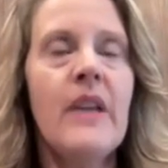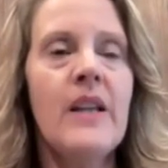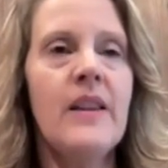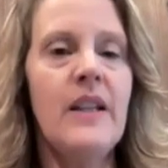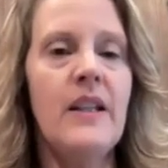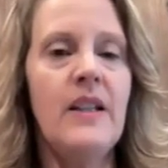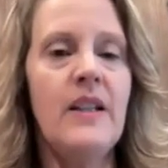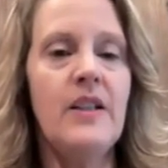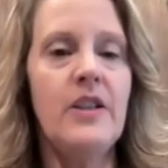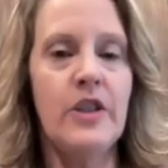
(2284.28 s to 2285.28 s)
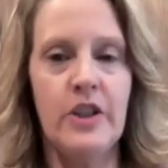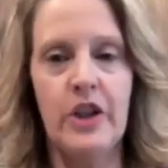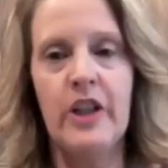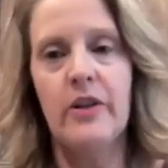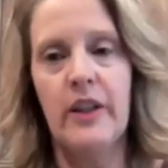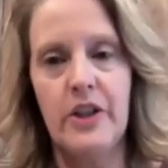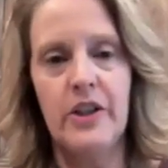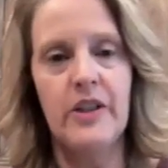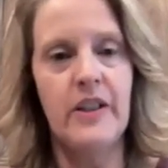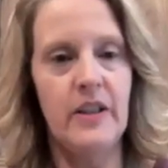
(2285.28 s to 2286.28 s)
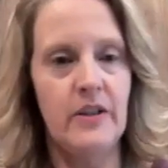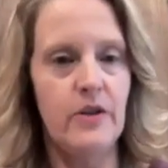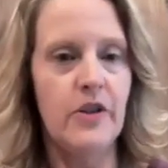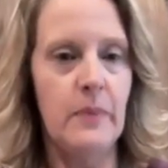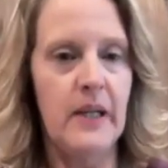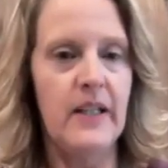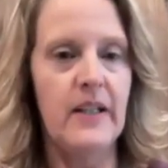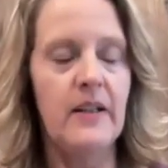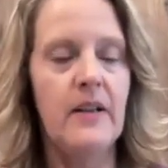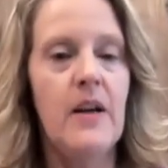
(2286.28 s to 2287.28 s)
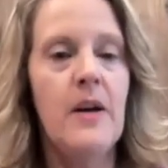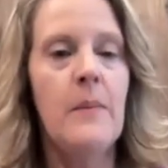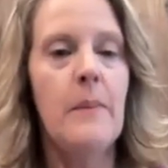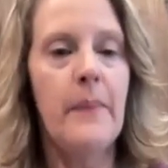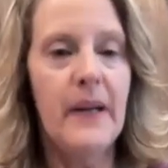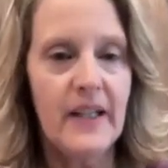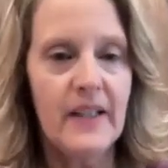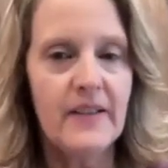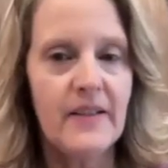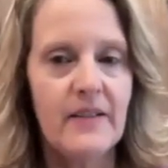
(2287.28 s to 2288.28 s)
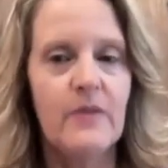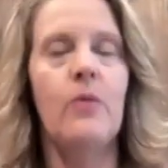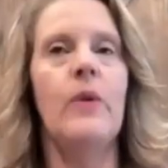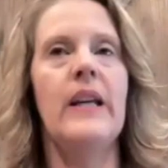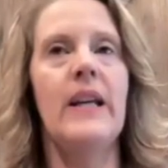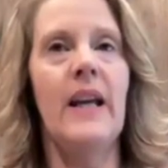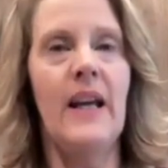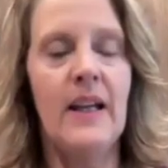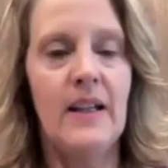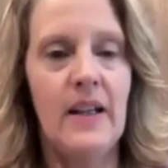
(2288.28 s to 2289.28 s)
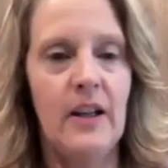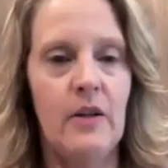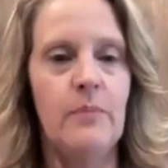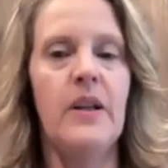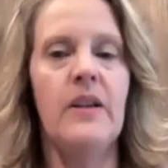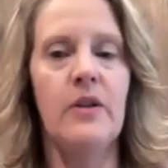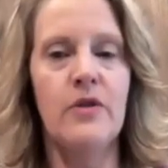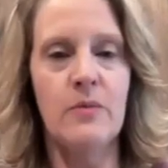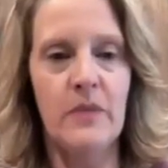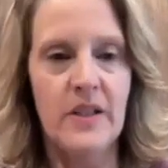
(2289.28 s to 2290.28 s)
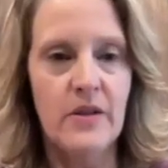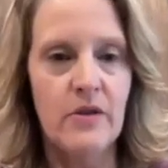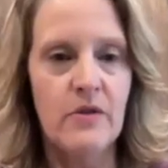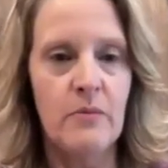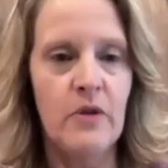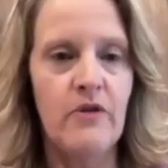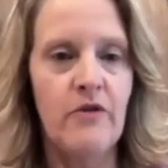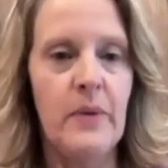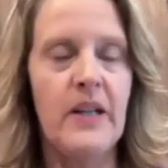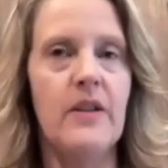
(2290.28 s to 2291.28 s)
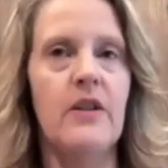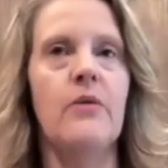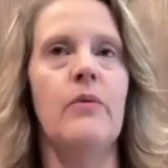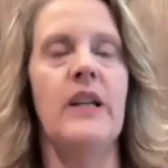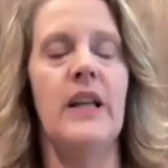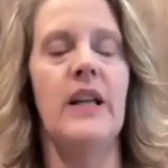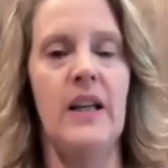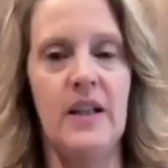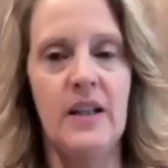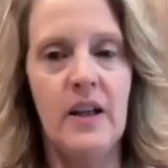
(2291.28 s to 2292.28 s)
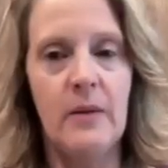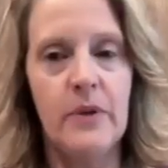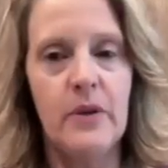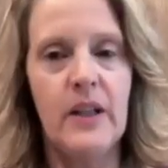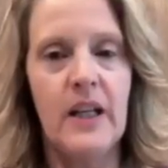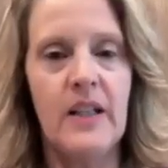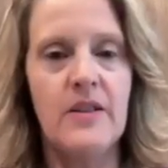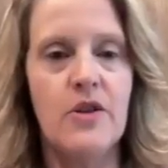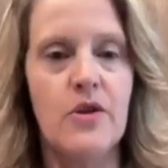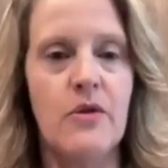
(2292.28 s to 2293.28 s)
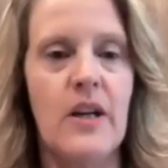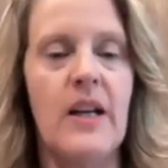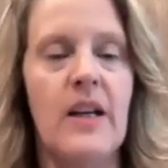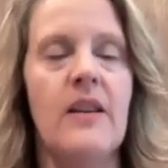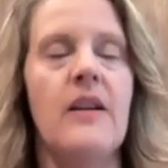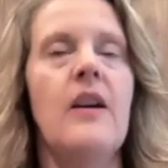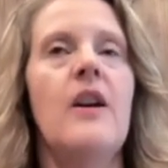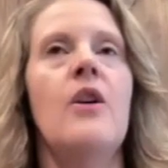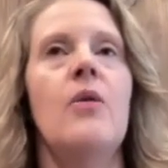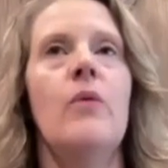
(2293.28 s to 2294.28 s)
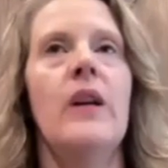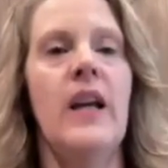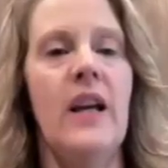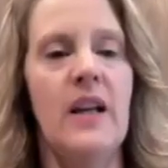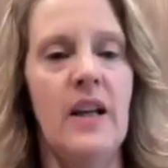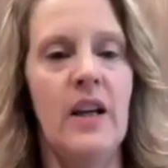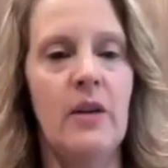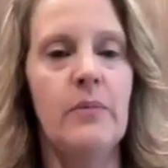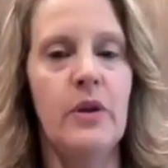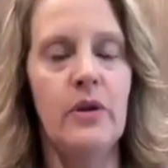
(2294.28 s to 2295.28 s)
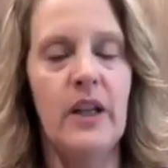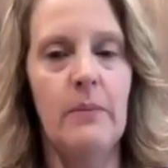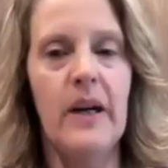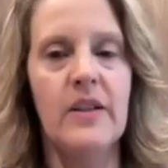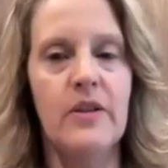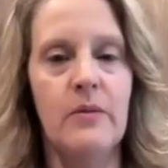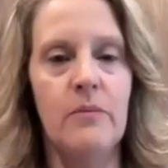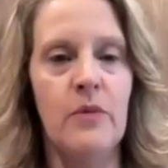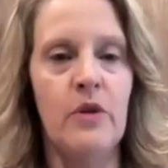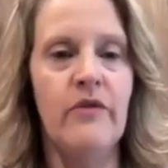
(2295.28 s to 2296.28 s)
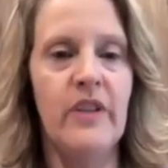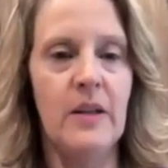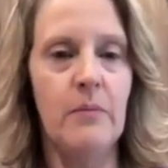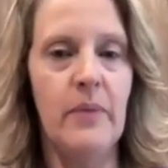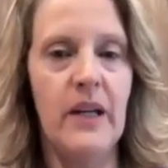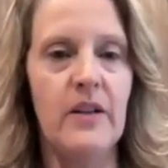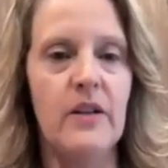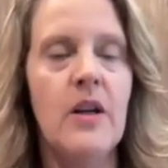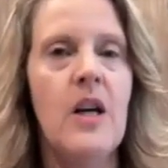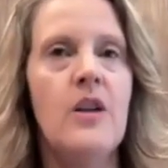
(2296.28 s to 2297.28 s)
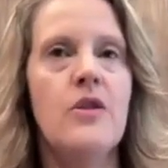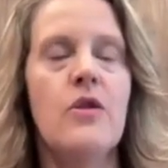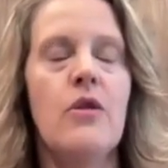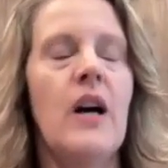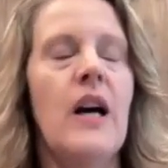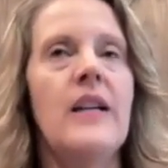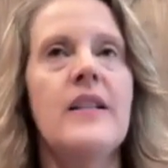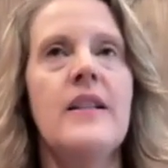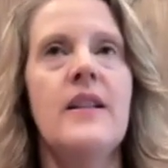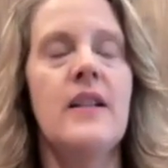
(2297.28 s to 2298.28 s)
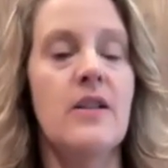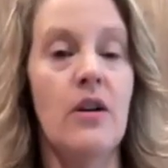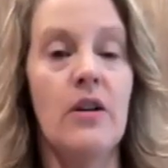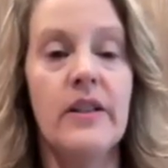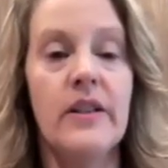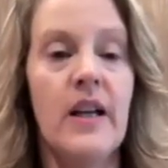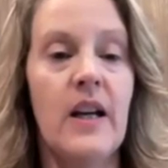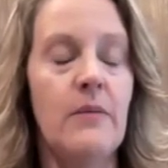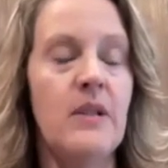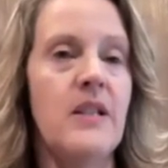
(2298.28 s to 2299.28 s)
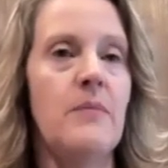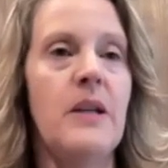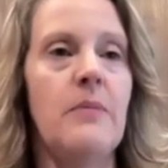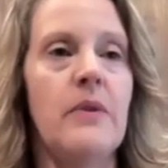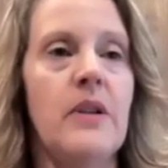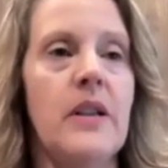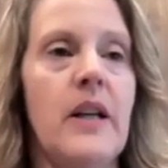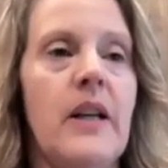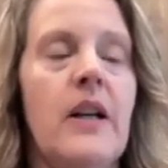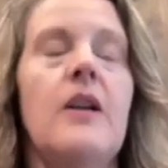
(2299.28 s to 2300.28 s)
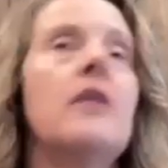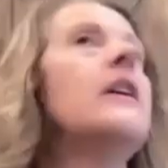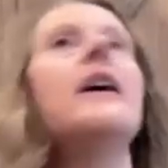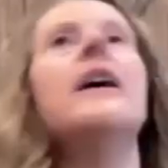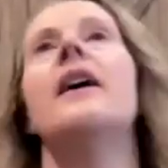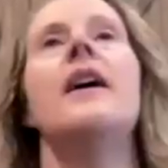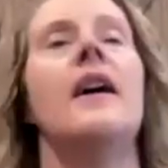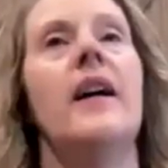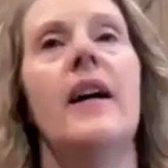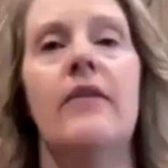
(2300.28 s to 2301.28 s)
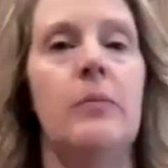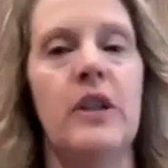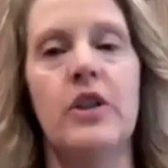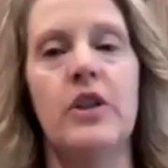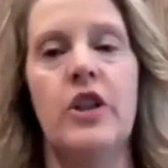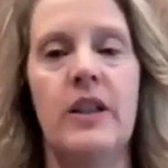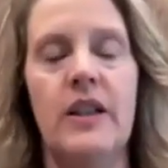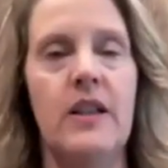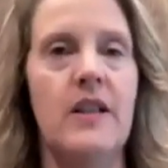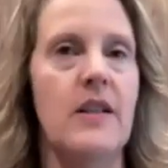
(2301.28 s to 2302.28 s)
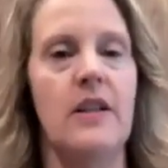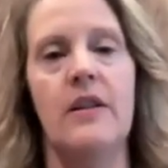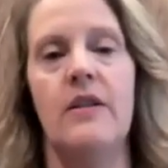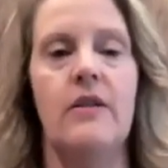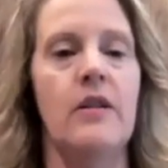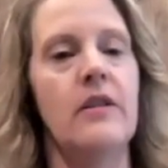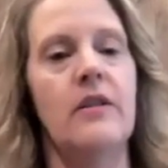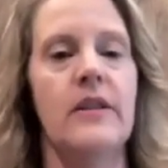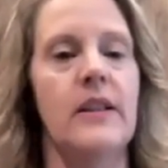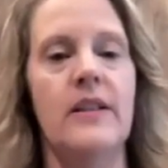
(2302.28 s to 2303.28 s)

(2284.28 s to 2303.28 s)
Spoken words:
the degeneration in your spine, but we can help those muscles move better. We can help you gain strength. We can help you get back to moving better. So I see this all the time. I see people are like, oh, yeah, I have a bulging disc, oh,